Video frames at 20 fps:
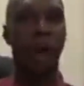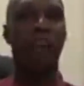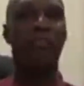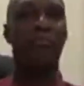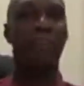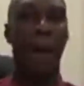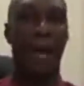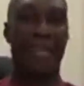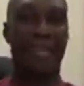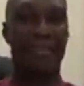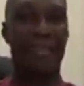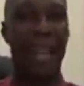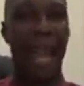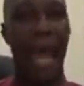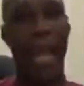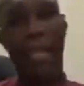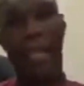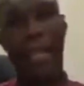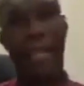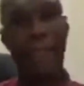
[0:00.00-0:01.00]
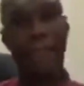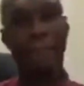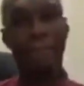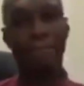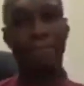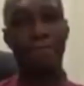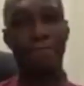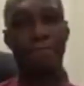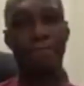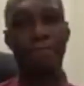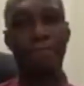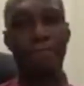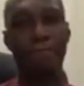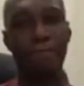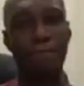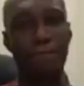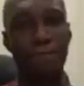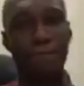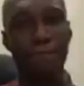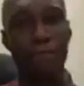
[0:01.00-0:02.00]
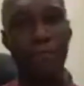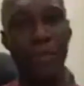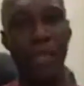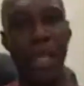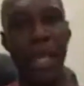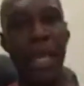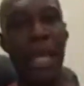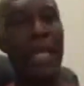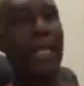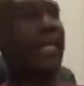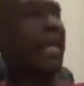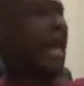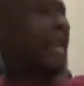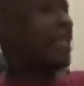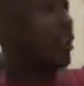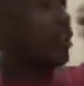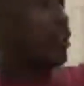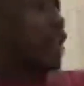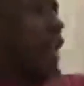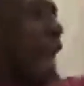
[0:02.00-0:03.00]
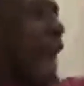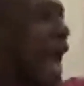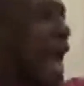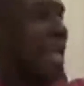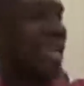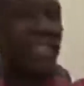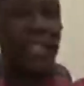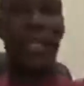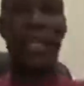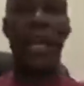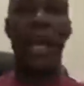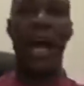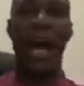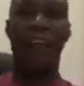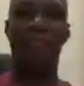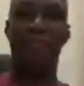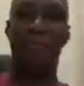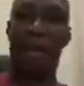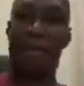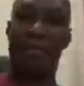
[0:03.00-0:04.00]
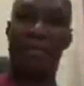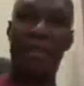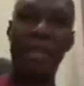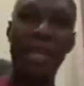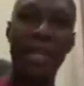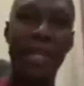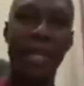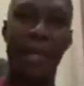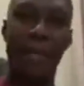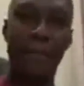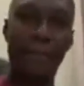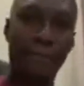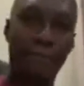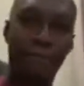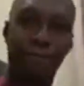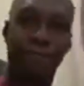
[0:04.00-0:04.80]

of backsliding. The church have backslided.